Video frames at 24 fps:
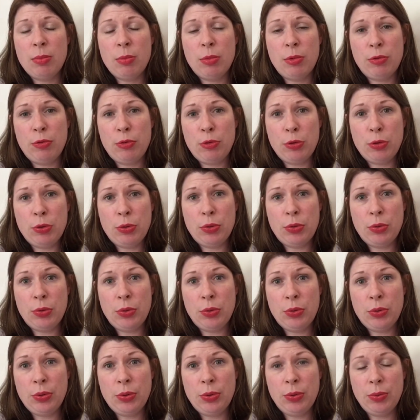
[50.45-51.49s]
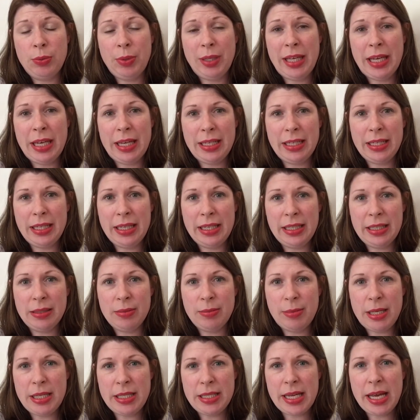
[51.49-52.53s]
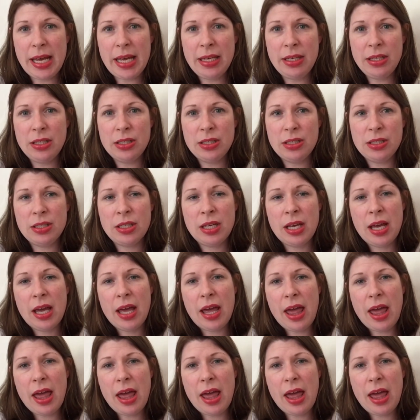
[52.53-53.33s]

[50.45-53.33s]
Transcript: before we had little Miss H,